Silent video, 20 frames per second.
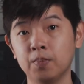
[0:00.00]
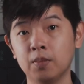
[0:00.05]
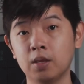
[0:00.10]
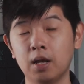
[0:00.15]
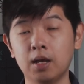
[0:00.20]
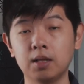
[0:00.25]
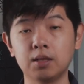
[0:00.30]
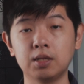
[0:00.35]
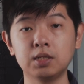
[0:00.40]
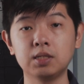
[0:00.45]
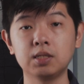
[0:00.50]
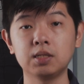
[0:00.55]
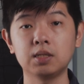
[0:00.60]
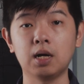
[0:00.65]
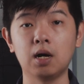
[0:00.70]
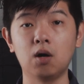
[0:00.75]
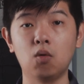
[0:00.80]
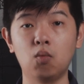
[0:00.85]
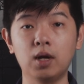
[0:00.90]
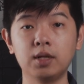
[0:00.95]
And this
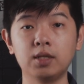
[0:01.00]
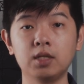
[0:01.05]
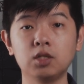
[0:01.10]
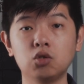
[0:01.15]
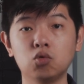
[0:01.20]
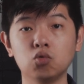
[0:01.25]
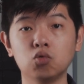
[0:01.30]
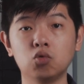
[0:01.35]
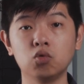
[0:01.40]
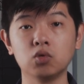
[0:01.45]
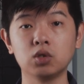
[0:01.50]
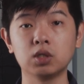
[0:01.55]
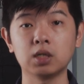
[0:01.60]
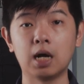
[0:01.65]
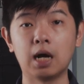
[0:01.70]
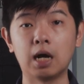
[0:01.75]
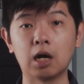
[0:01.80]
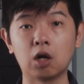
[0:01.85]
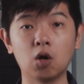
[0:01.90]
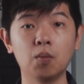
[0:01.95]
are why these 2 goods
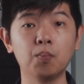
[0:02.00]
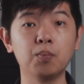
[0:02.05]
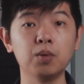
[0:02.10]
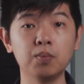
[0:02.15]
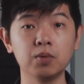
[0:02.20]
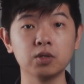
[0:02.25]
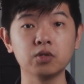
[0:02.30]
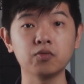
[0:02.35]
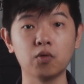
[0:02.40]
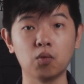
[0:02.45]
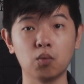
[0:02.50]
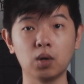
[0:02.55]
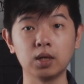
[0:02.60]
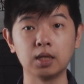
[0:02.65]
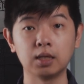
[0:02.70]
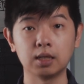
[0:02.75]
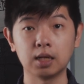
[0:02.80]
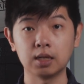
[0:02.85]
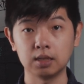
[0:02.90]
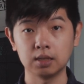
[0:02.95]
are complements for
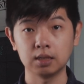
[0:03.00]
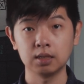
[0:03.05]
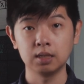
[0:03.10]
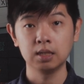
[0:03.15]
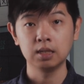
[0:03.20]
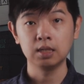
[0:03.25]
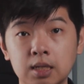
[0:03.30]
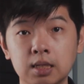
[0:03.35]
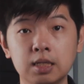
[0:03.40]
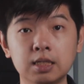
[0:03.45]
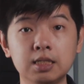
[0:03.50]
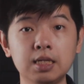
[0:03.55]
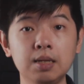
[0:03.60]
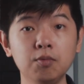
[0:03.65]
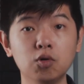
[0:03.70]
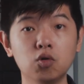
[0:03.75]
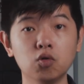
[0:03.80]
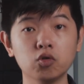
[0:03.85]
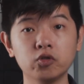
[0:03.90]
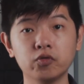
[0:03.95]
one another. The
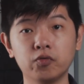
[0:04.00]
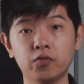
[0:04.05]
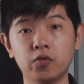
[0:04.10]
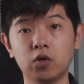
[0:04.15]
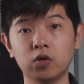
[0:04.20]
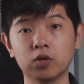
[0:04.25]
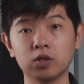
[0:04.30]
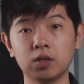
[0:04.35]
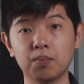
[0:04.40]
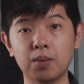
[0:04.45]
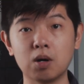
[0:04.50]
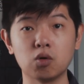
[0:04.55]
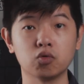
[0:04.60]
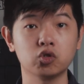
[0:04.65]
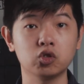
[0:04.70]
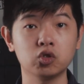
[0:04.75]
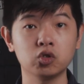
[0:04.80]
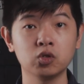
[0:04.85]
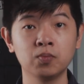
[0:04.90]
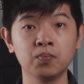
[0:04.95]
same goes for the
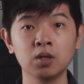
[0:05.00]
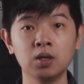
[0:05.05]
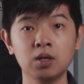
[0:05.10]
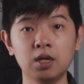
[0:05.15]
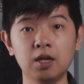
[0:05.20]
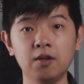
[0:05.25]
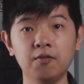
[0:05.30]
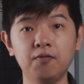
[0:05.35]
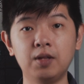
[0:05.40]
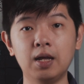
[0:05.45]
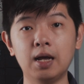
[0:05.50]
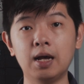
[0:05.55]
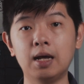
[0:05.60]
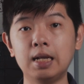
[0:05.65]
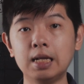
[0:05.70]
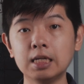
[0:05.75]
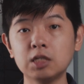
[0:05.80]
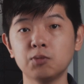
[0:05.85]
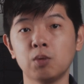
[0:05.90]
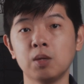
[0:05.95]
mouse. If there are
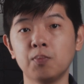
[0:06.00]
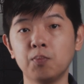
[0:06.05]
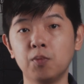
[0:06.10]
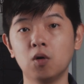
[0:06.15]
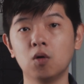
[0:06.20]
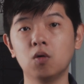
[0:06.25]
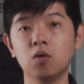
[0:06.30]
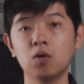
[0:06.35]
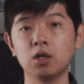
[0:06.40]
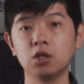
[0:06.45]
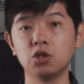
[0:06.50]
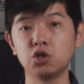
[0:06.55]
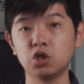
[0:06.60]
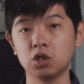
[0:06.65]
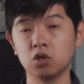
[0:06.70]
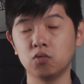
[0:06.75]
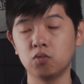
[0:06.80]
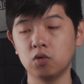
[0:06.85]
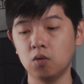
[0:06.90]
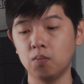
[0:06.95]
less people in
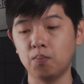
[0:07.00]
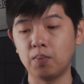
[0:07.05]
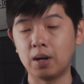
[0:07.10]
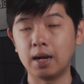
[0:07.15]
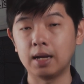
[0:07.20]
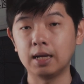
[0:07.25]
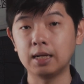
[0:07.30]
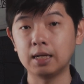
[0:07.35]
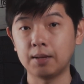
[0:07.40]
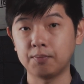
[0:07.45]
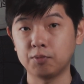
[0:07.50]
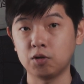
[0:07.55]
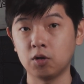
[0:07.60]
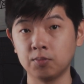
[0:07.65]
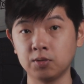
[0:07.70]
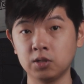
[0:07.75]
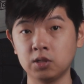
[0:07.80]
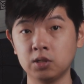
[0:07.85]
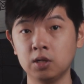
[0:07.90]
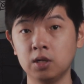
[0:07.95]
general buying
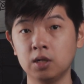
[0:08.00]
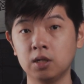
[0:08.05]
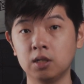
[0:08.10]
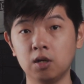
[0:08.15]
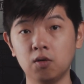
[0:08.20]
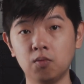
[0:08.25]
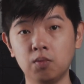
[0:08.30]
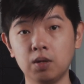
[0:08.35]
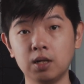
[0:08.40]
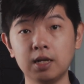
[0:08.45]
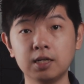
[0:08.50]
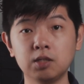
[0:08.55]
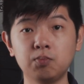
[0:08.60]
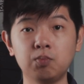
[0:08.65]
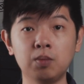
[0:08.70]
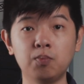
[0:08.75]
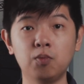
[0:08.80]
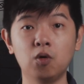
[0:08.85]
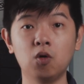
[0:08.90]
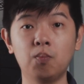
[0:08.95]
laptops, there will be less
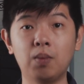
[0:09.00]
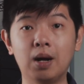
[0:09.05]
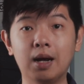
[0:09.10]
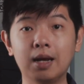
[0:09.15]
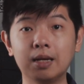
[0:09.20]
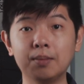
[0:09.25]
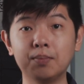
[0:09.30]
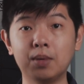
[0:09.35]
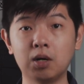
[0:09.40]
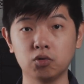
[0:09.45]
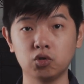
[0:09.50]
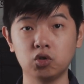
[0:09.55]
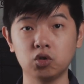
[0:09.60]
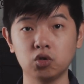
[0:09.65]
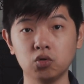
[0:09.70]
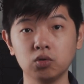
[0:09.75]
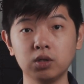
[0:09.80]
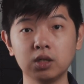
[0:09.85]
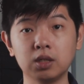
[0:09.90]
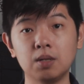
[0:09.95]
people buying mouse.
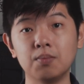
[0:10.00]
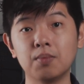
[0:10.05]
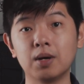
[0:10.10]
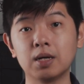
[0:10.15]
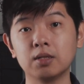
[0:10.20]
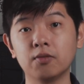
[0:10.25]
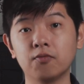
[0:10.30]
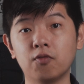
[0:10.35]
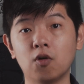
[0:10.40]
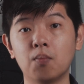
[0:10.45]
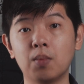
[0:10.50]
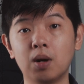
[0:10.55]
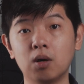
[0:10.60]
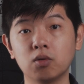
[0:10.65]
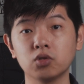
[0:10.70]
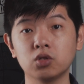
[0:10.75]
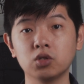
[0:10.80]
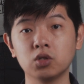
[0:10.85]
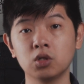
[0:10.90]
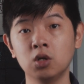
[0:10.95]
So the demand for
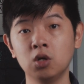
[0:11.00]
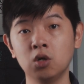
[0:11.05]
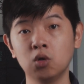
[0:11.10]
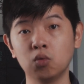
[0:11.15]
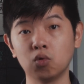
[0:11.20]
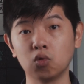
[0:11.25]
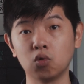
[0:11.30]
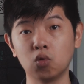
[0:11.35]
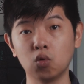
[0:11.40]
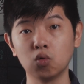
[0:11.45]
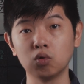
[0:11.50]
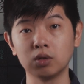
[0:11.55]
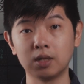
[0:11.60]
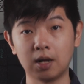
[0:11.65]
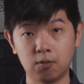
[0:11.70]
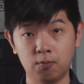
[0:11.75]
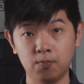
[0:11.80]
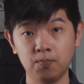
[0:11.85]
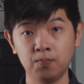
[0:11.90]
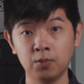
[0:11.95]
mouse will go
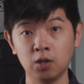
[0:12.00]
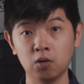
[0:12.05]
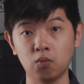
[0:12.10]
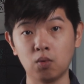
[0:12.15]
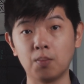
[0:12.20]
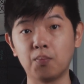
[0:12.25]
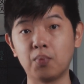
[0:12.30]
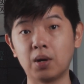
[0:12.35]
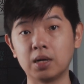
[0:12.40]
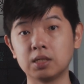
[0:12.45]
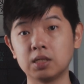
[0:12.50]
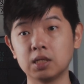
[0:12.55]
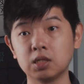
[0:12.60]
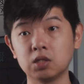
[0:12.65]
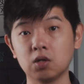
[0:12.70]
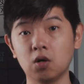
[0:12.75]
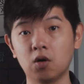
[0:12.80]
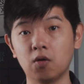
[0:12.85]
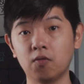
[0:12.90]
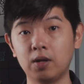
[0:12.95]
down when
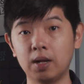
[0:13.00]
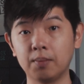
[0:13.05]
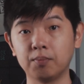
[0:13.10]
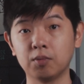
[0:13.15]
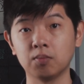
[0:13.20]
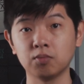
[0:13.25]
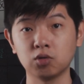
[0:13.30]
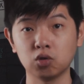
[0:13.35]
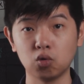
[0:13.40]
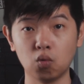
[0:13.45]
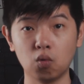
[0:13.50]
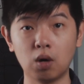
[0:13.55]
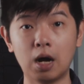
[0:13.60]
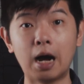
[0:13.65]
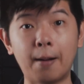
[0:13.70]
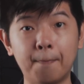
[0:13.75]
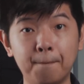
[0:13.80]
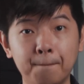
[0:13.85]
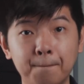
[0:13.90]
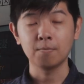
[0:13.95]
prices of laptops go
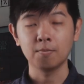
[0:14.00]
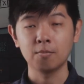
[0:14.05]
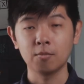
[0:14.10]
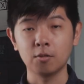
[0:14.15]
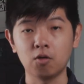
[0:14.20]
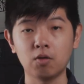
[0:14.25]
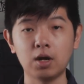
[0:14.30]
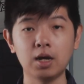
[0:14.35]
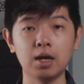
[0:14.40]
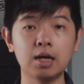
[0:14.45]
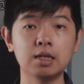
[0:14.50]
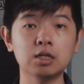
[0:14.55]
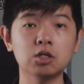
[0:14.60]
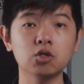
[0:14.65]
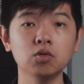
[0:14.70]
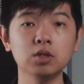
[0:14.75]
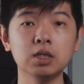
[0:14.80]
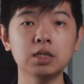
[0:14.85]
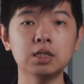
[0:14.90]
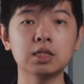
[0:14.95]
up. Alright, and
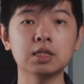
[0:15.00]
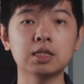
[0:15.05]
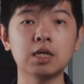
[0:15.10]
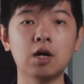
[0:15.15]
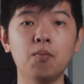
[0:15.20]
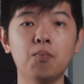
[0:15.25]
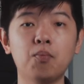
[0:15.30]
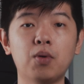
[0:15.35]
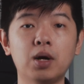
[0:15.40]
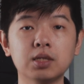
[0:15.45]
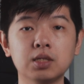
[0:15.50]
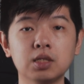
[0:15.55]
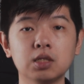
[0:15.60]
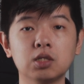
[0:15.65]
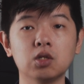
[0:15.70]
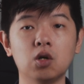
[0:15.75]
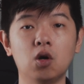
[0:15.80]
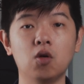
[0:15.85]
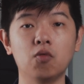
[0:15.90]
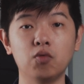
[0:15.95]
so this is how
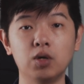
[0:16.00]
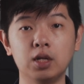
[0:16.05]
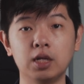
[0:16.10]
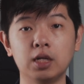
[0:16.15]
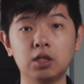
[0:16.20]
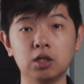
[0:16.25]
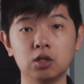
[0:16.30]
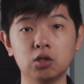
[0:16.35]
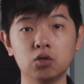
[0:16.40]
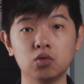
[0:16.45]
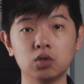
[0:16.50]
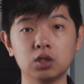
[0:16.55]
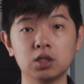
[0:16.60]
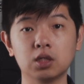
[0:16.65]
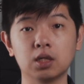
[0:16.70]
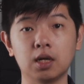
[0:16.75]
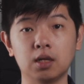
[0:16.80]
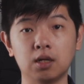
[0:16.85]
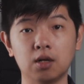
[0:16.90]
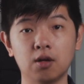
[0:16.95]
prices of related goods
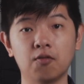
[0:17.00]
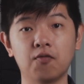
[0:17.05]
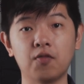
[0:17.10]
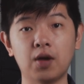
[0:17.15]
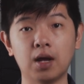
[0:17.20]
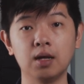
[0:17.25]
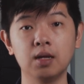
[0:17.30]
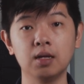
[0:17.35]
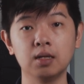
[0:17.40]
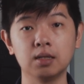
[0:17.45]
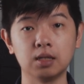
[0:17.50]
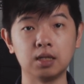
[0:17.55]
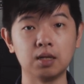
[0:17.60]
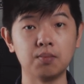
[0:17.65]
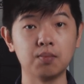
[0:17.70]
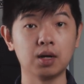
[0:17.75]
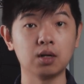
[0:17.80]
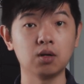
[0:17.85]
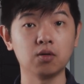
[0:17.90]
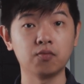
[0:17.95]
can affect the
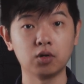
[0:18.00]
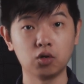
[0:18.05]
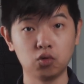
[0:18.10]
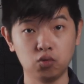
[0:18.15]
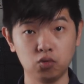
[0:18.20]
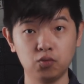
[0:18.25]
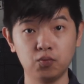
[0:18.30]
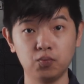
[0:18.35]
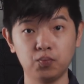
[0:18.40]
demand of a good.